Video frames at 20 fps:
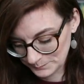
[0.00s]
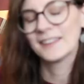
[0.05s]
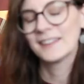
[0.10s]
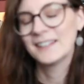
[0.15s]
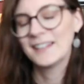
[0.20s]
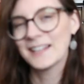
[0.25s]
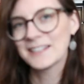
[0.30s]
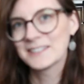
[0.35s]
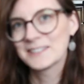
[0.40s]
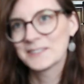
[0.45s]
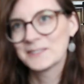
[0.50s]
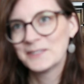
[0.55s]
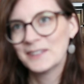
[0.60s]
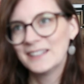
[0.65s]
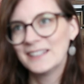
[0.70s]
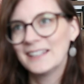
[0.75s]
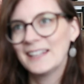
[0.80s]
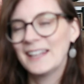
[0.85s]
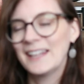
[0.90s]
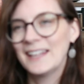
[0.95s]
The next
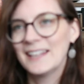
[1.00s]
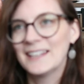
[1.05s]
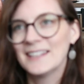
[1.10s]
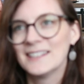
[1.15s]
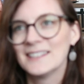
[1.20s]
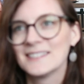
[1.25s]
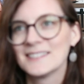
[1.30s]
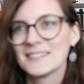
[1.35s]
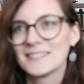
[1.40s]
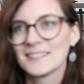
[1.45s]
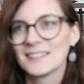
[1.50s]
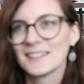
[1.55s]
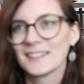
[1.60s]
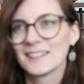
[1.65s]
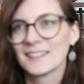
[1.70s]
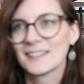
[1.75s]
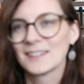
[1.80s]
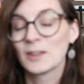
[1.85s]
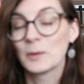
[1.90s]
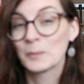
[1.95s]
one is
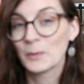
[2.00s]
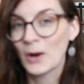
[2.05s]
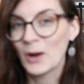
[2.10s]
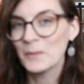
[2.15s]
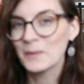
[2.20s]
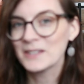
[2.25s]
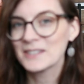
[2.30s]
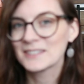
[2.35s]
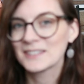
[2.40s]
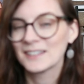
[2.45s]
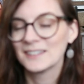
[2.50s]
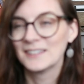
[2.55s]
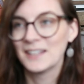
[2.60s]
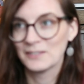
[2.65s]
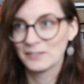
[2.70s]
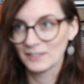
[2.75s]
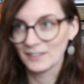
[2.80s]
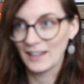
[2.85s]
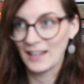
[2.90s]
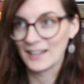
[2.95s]
The Promised
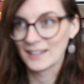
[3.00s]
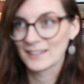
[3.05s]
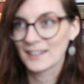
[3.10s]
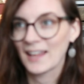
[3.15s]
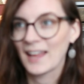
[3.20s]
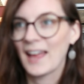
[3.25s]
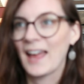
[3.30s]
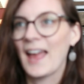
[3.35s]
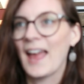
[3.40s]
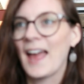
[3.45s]
Neverland,